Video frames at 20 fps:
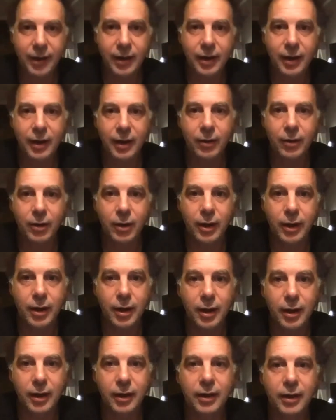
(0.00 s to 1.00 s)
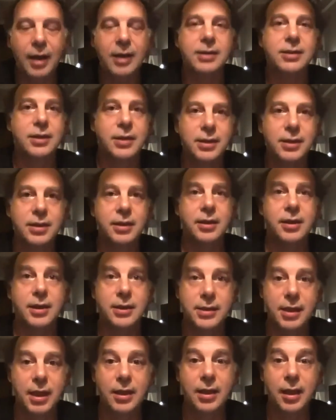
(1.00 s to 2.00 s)
I was like, it has this, it has
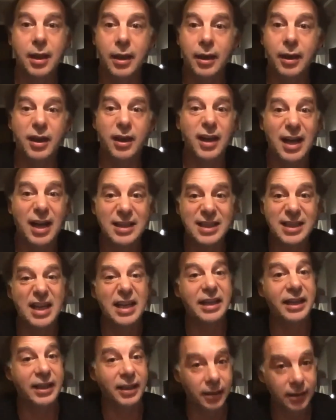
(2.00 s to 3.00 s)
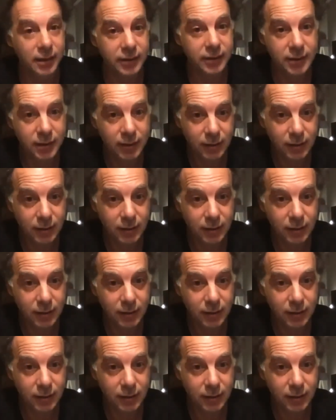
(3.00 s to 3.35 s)
that, it has eels.